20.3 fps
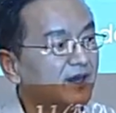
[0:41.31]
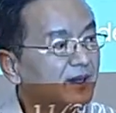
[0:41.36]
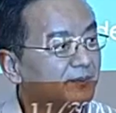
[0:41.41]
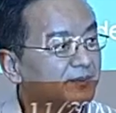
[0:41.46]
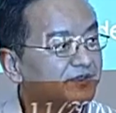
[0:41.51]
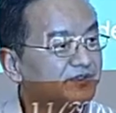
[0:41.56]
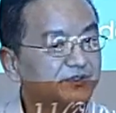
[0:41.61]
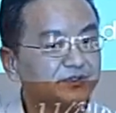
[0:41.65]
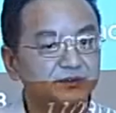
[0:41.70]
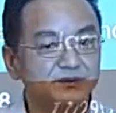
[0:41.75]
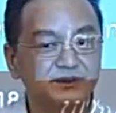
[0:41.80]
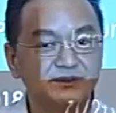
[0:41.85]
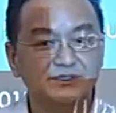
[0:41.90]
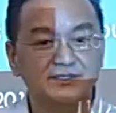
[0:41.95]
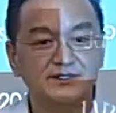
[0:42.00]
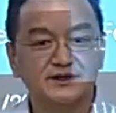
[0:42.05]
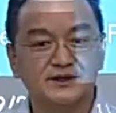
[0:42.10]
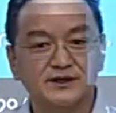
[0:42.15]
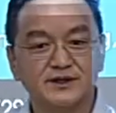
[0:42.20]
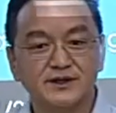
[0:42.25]

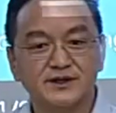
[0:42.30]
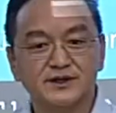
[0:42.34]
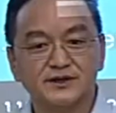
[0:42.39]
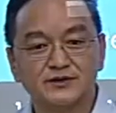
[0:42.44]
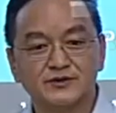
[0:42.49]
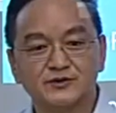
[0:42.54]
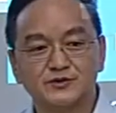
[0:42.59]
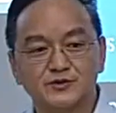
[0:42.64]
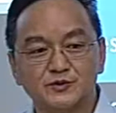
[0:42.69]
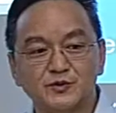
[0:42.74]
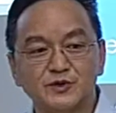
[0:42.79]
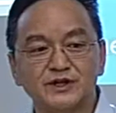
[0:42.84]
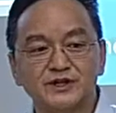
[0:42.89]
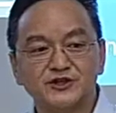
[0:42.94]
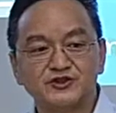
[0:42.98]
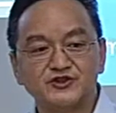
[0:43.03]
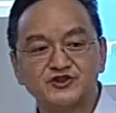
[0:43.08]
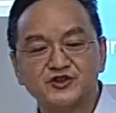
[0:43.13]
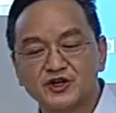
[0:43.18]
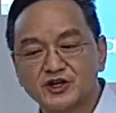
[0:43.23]
opportunity to
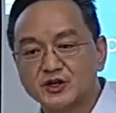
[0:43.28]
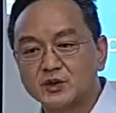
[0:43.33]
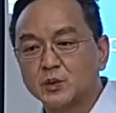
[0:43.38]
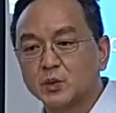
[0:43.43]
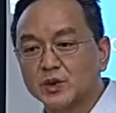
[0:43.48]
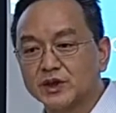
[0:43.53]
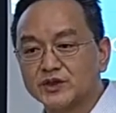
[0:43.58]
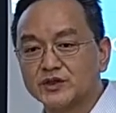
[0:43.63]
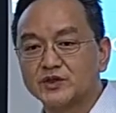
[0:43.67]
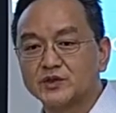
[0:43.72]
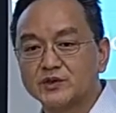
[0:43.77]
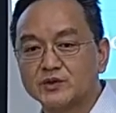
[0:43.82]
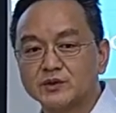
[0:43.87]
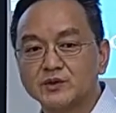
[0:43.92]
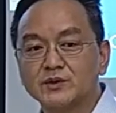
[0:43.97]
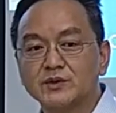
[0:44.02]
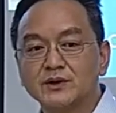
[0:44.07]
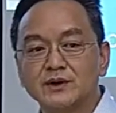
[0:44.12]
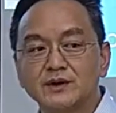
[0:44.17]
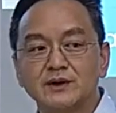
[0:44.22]
really share with
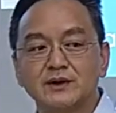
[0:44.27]
you